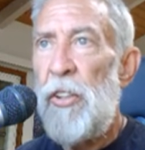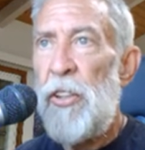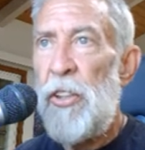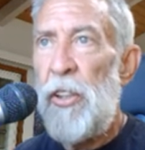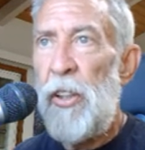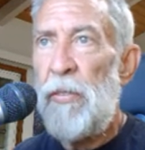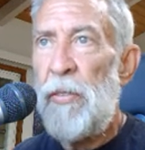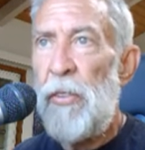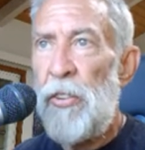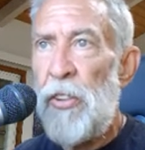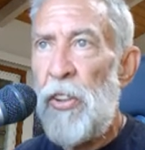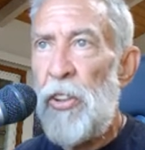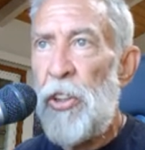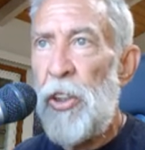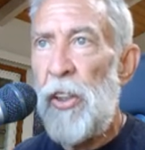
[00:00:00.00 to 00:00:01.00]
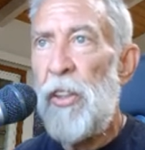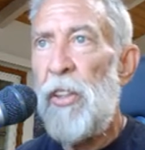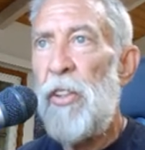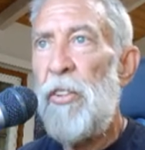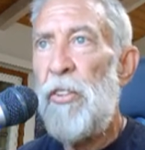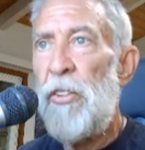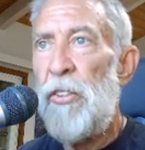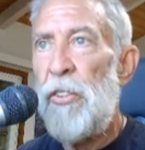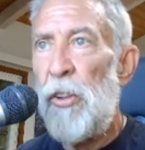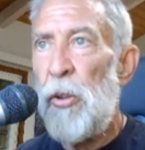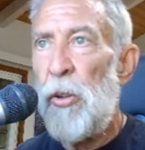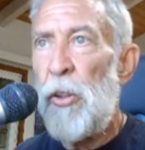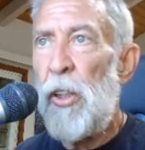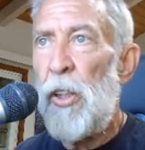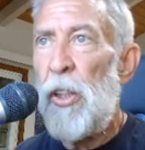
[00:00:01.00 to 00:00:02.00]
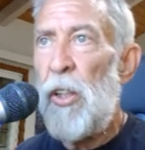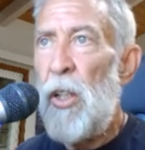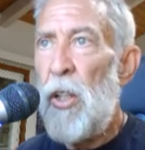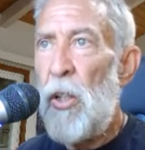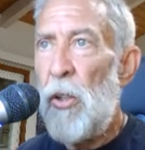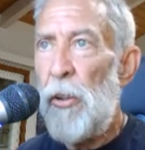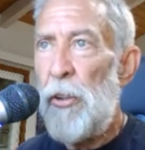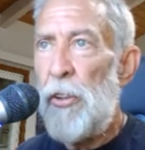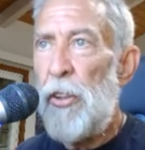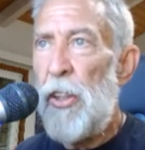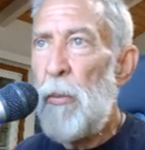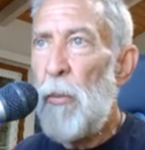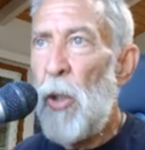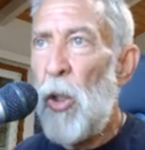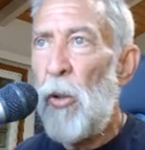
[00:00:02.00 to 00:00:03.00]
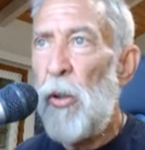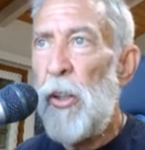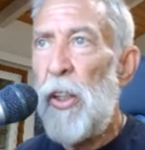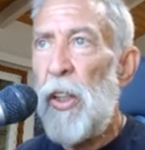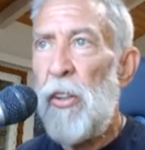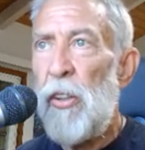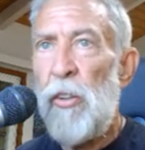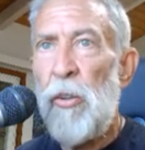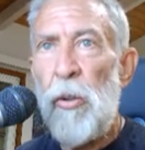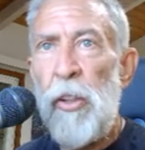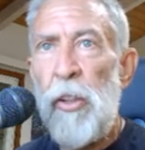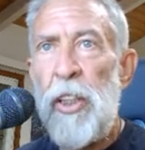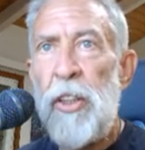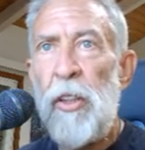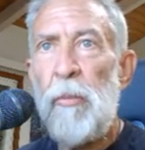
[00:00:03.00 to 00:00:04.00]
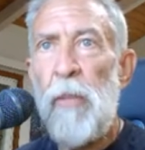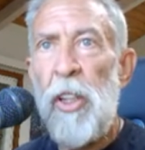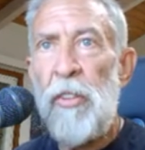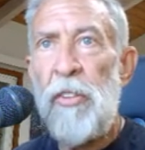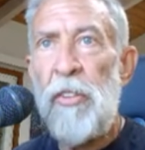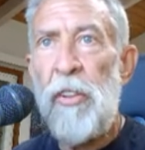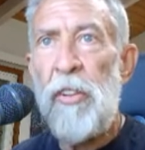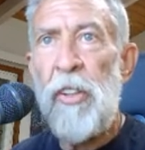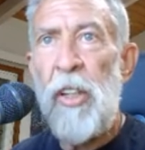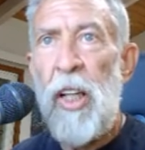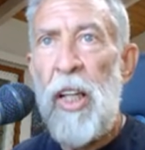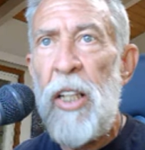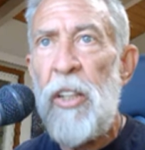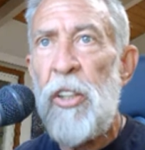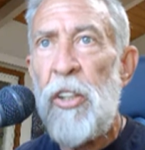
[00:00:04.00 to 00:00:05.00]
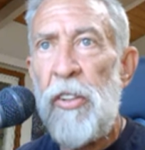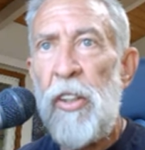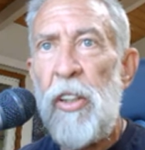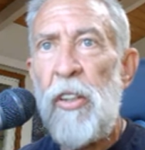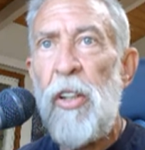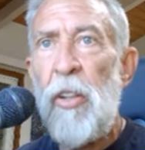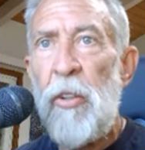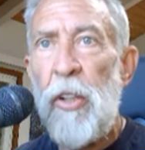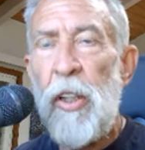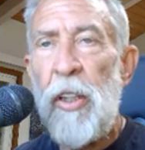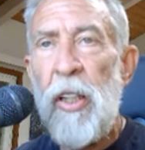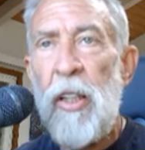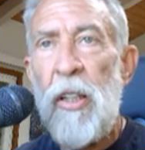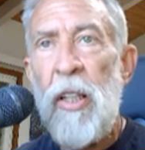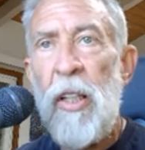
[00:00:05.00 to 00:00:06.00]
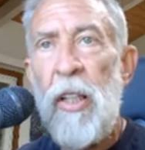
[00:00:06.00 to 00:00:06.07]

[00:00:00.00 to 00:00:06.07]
Chief Physician Sigurd Hortimo in the Norwegian Medicines Agency noted,